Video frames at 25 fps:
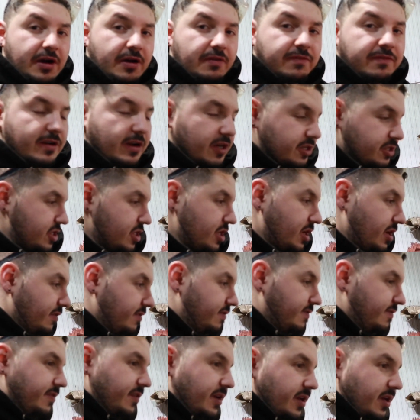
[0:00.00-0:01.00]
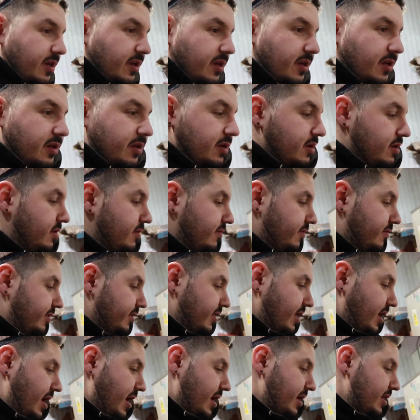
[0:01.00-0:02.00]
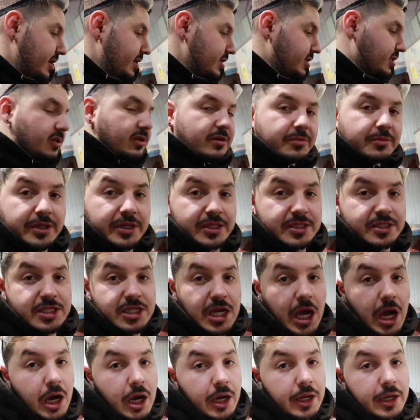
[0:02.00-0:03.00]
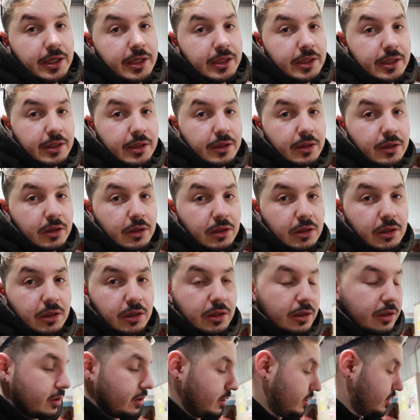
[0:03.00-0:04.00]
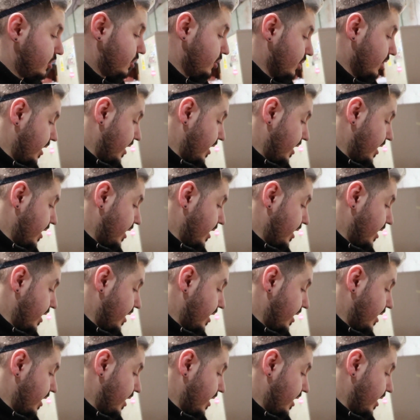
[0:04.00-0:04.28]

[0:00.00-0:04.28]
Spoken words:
flush enough fit for that. That's going to be a tight to